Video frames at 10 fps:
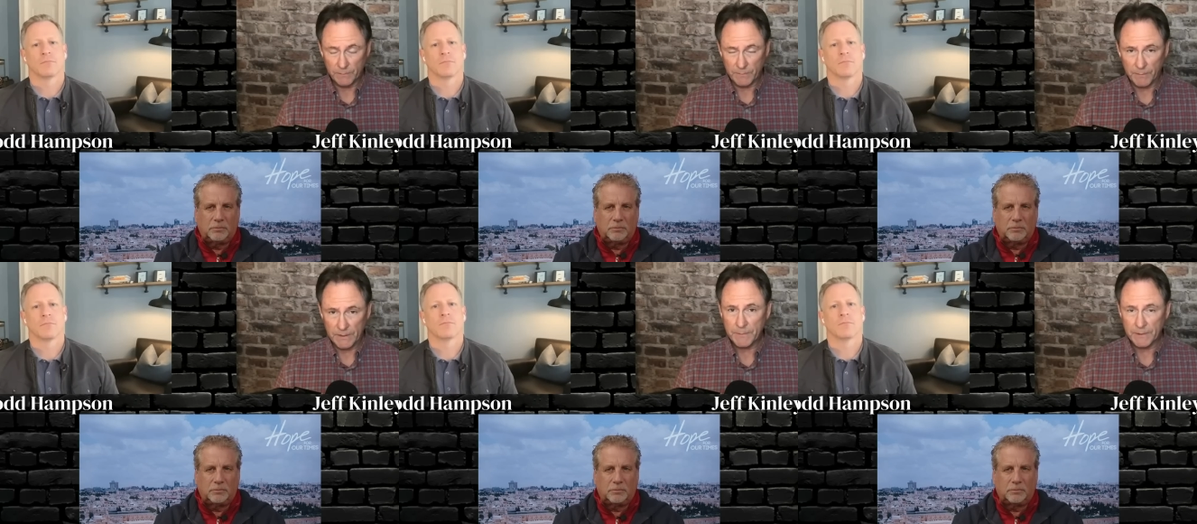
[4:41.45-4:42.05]

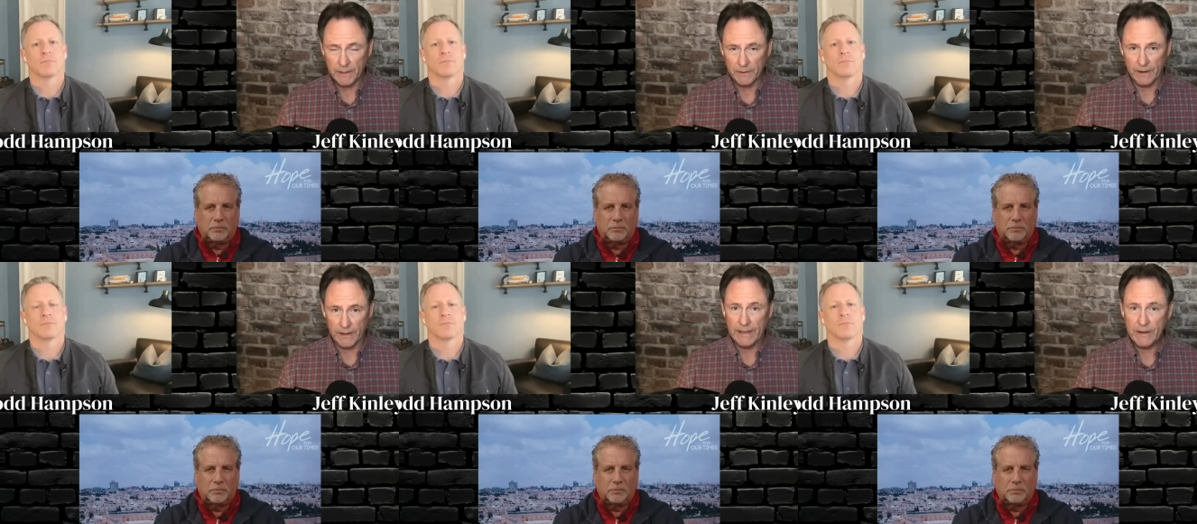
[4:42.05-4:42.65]
Speaker 1: manipulator, and
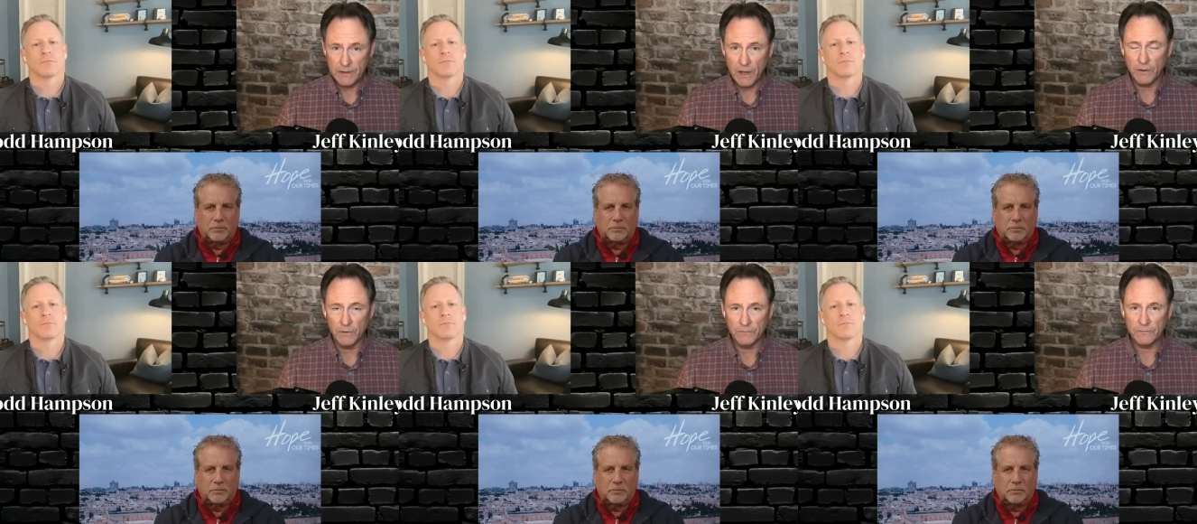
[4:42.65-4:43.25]
he
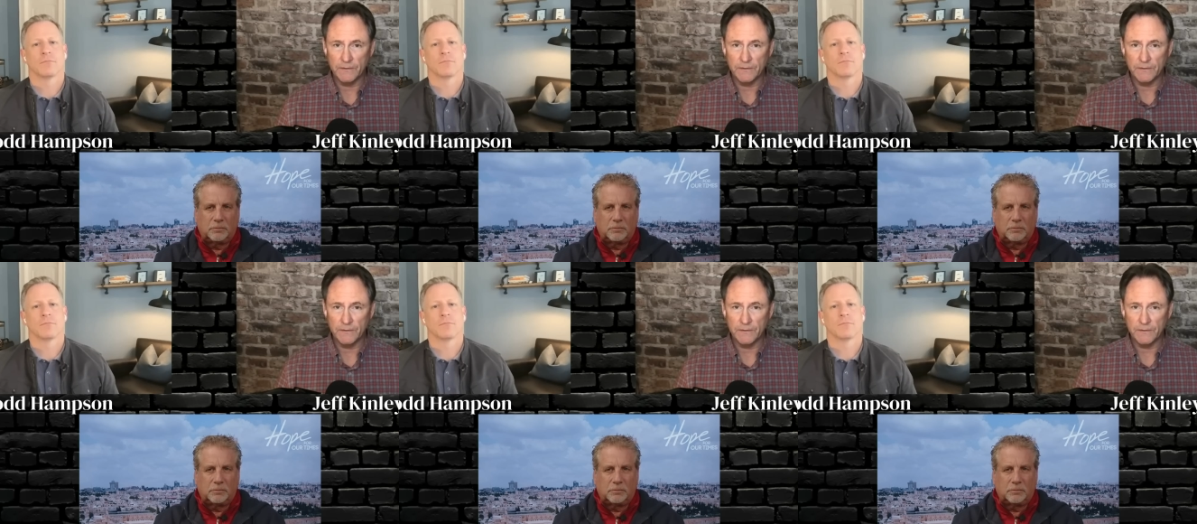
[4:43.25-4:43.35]
knows that